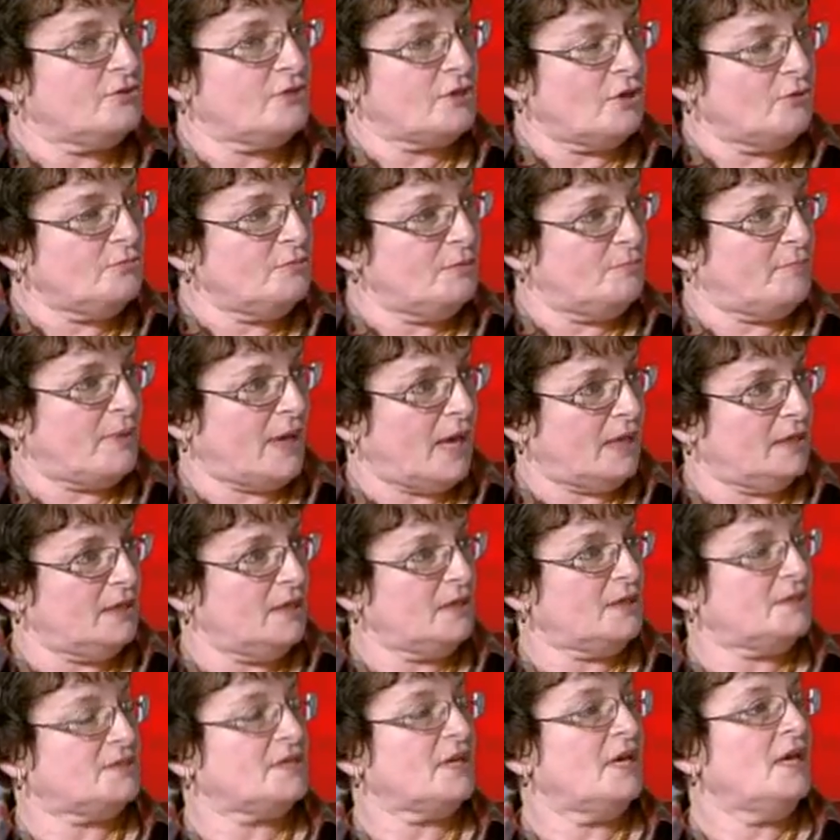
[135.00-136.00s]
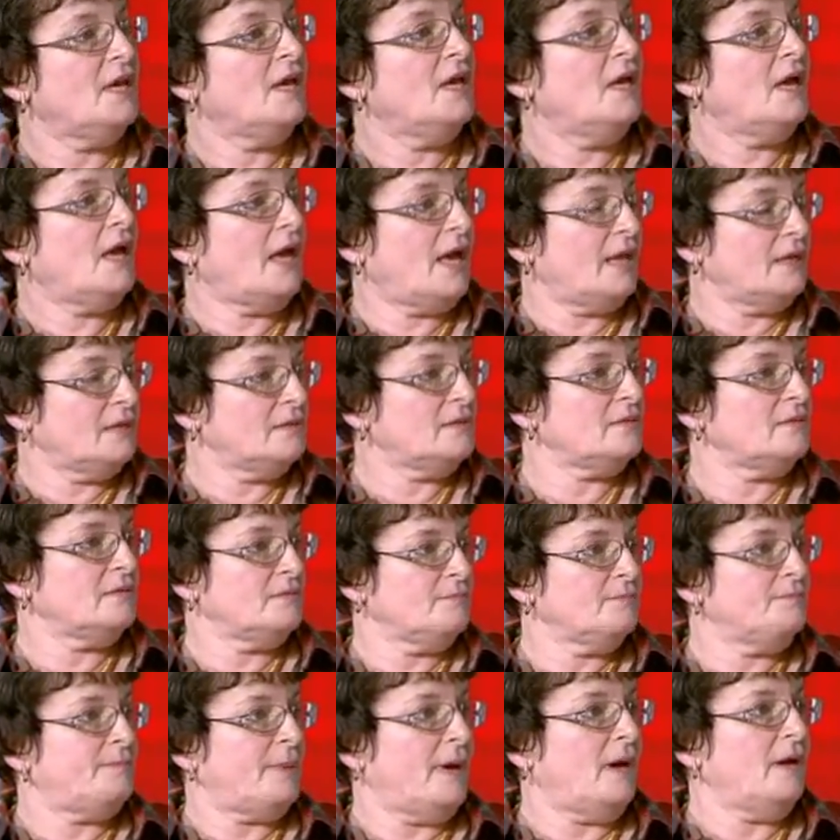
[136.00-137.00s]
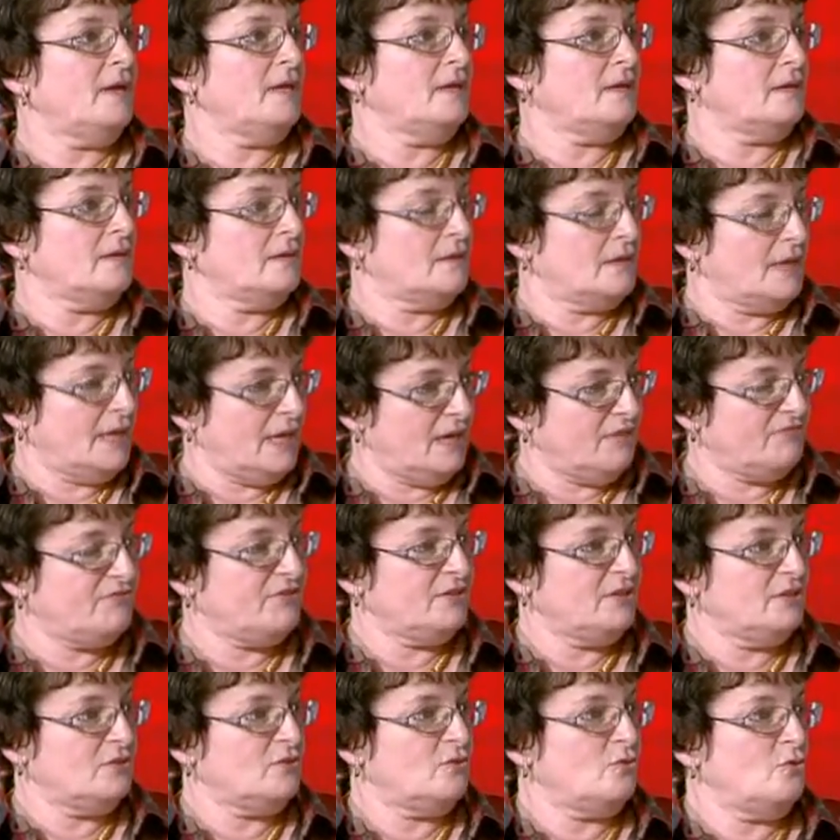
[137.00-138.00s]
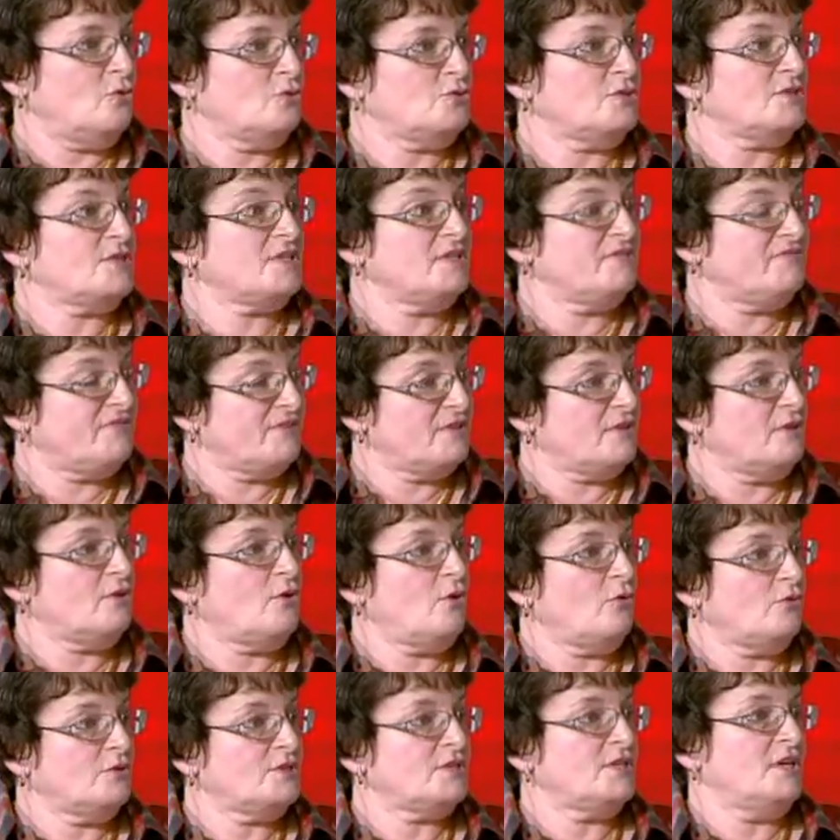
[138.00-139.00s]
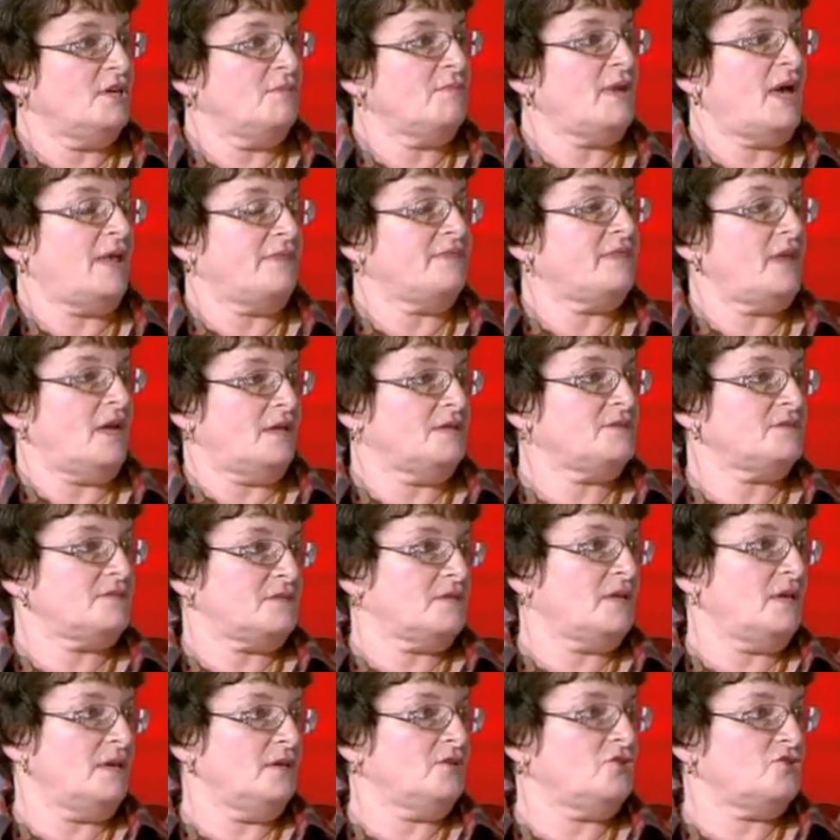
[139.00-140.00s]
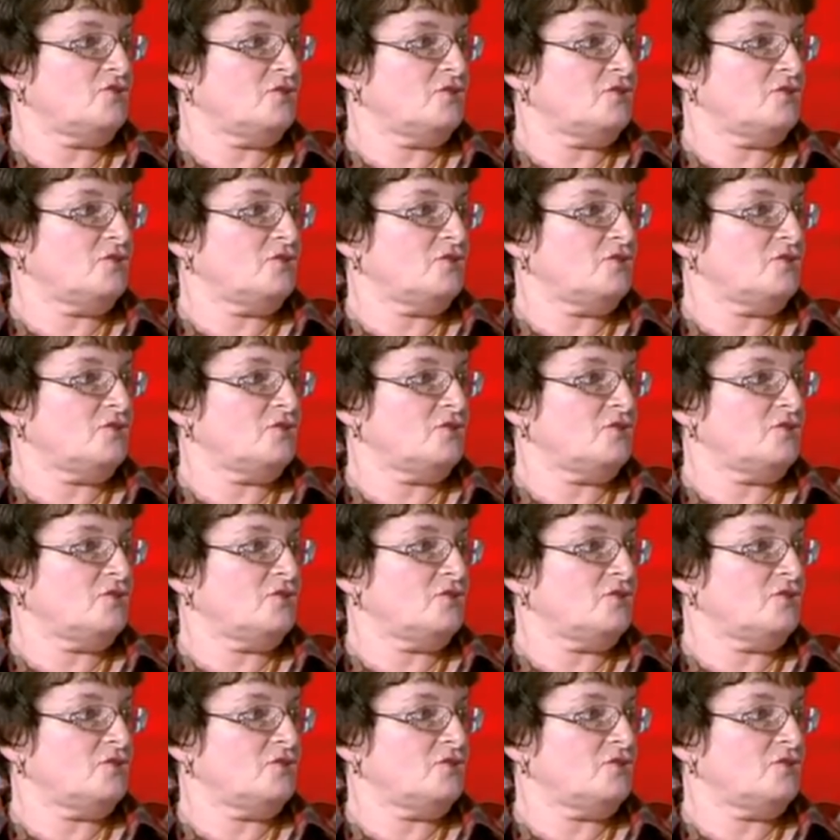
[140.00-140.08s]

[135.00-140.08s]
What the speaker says: Don't be panicked, and buy carefully and cautiously for the long term at that stage.